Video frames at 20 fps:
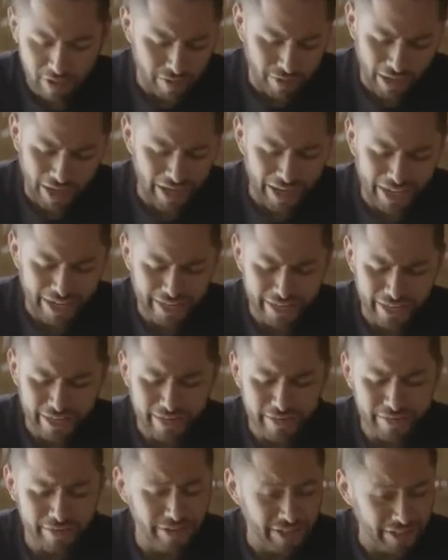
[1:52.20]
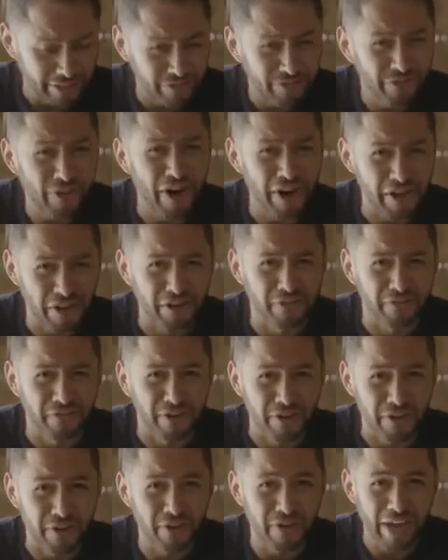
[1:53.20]
I like it. It's very good for
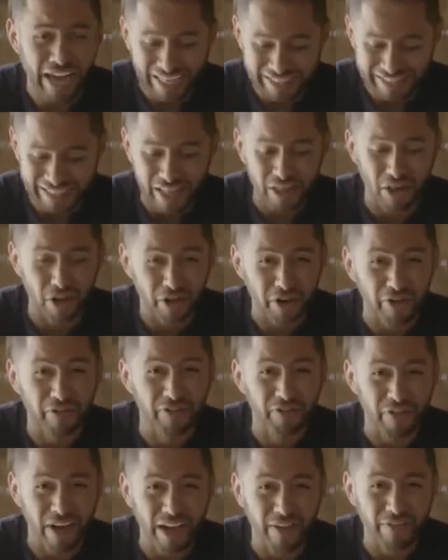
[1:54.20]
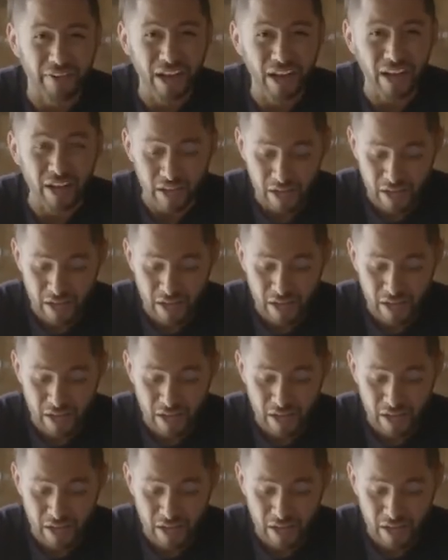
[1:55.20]
you. It has a lot of fiber.